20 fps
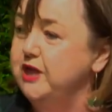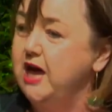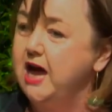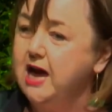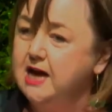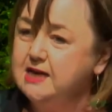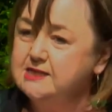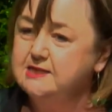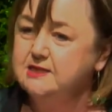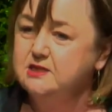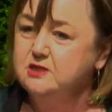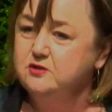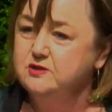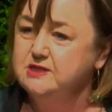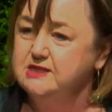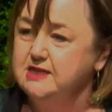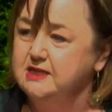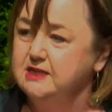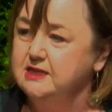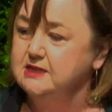Housing New
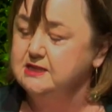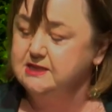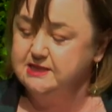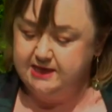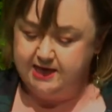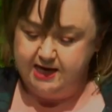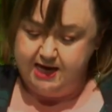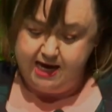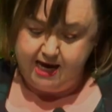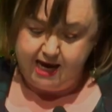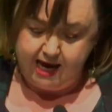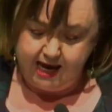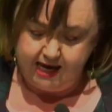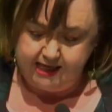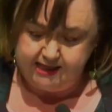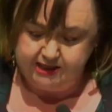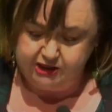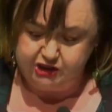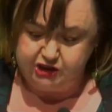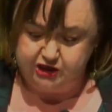Zealand
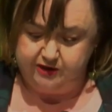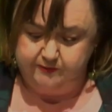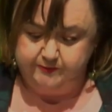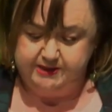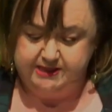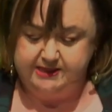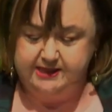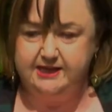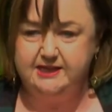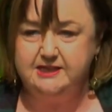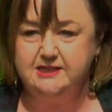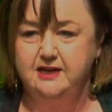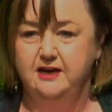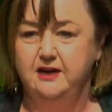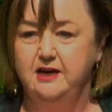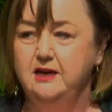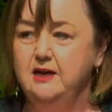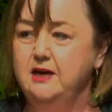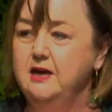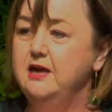and the CHIPS
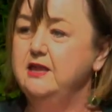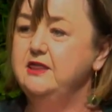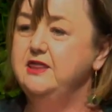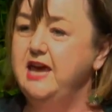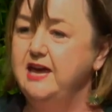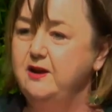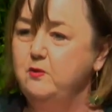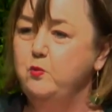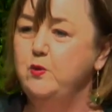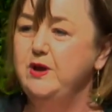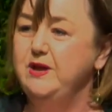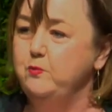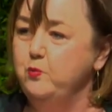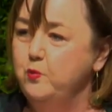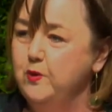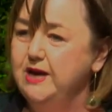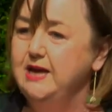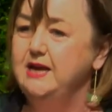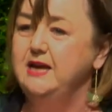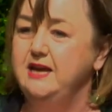sector than when
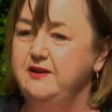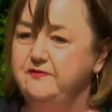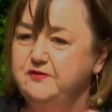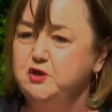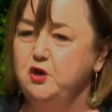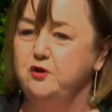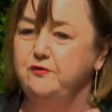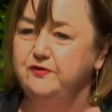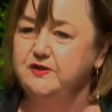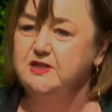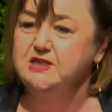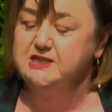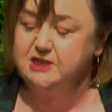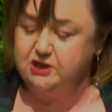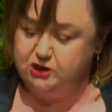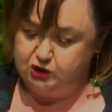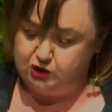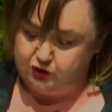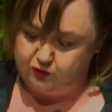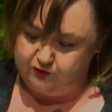we left office
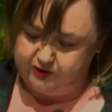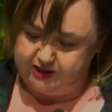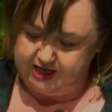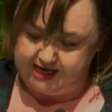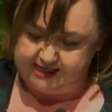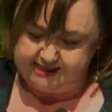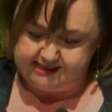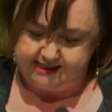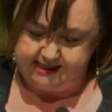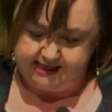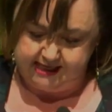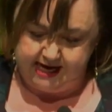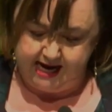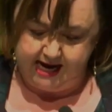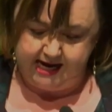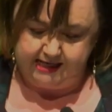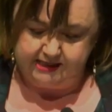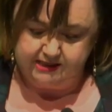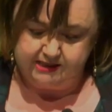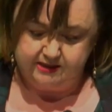in
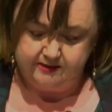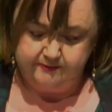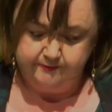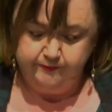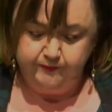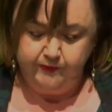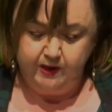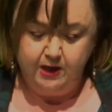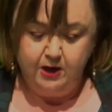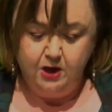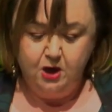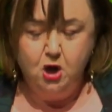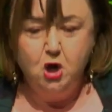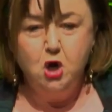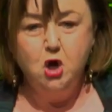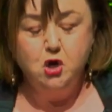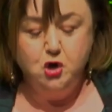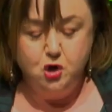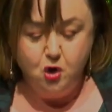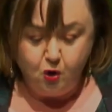2008.
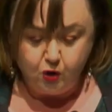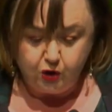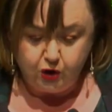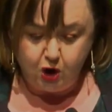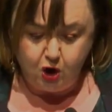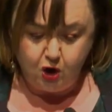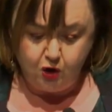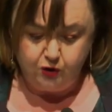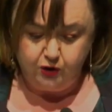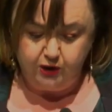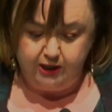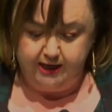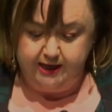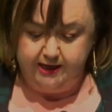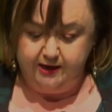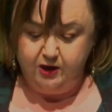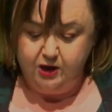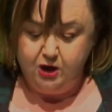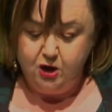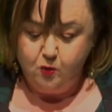Not
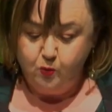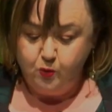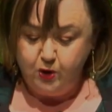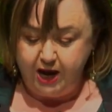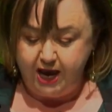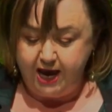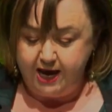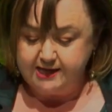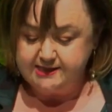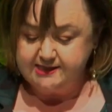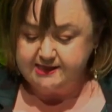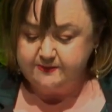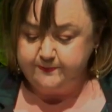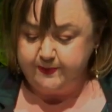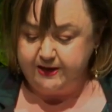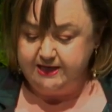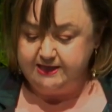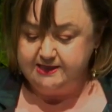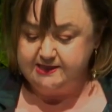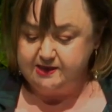only were houses
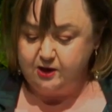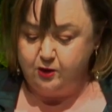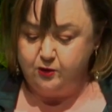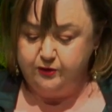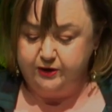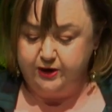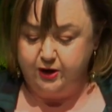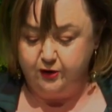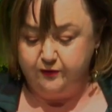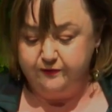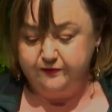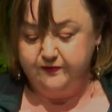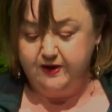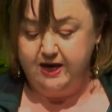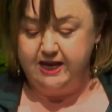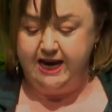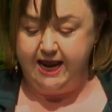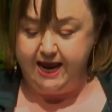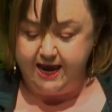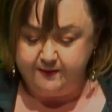being sold off,
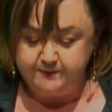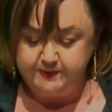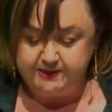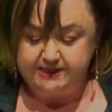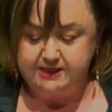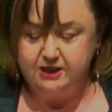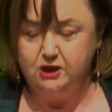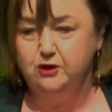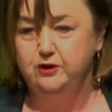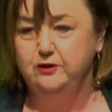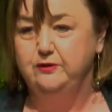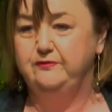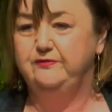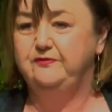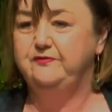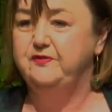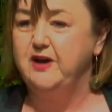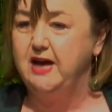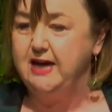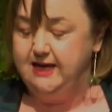
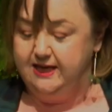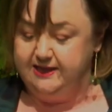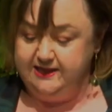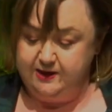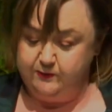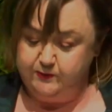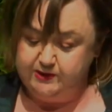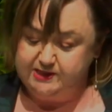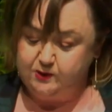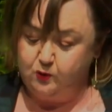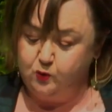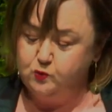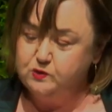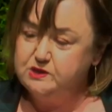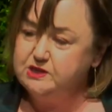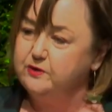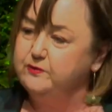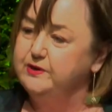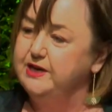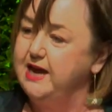there was
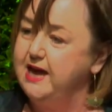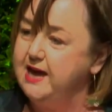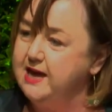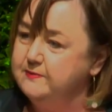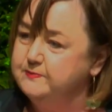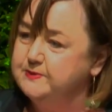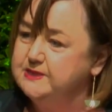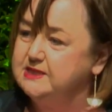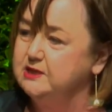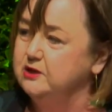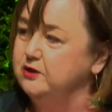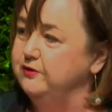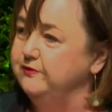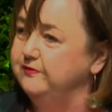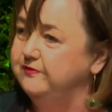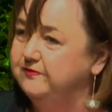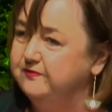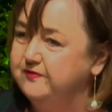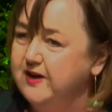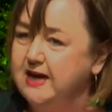also an absolute
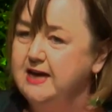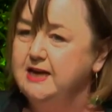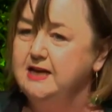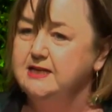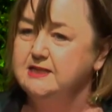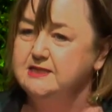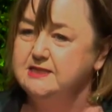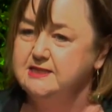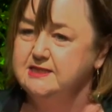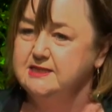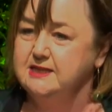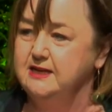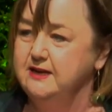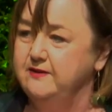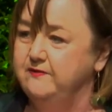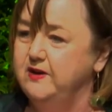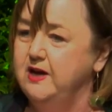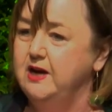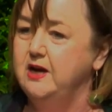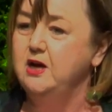failure to
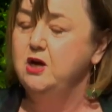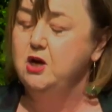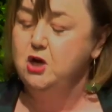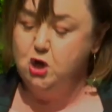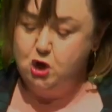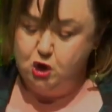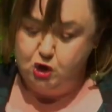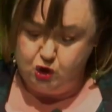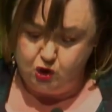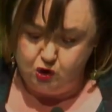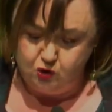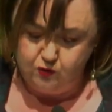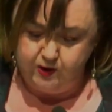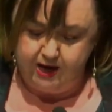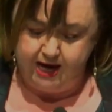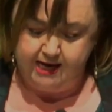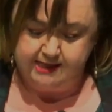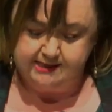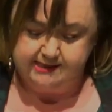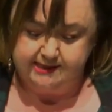deliver new
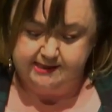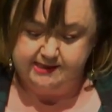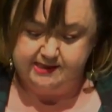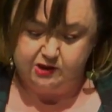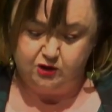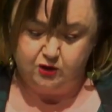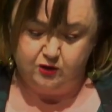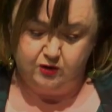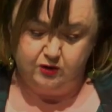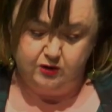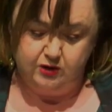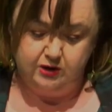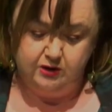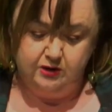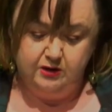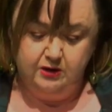housing stock.